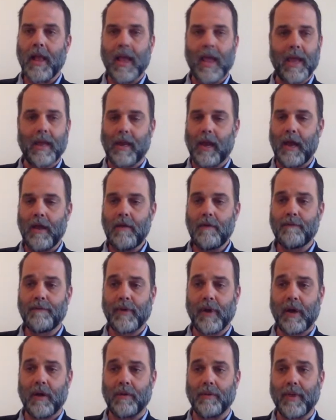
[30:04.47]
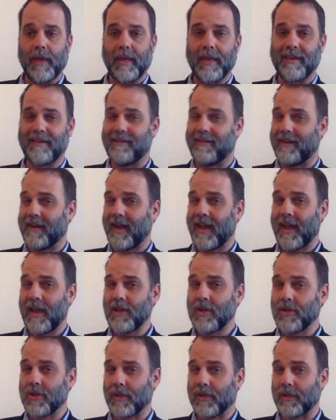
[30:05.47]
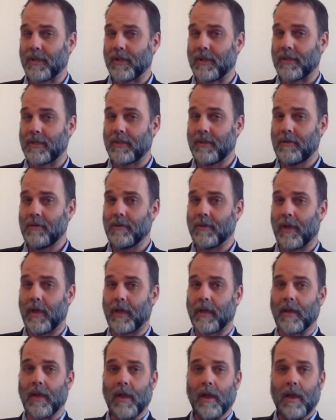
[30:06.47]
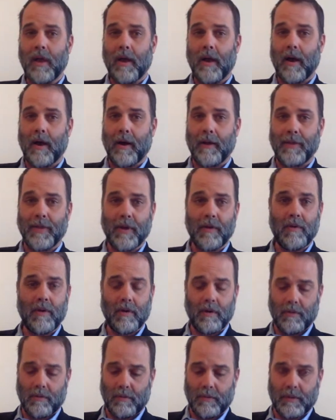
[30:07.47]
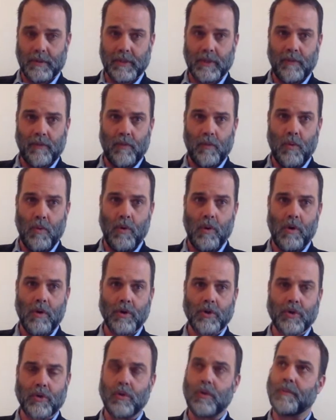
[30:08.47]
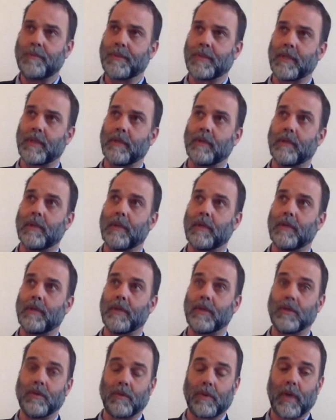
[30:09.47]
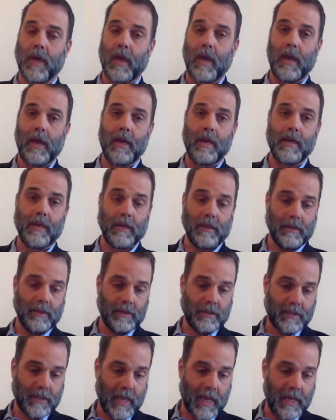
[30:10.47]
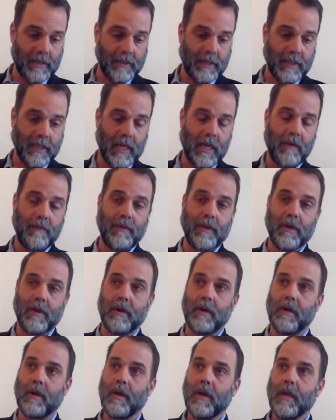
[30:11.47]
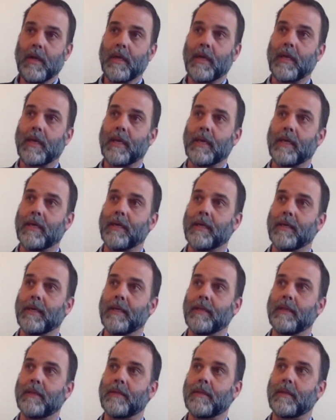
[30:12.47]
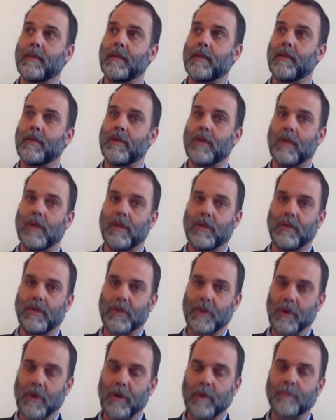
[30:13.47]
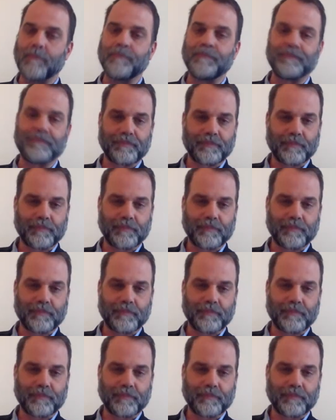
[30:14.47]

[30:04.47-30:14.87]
And I have found that internationally too, like uh, there are Civil War troops in, in the UK, in Scandinavia, in in, in Europe.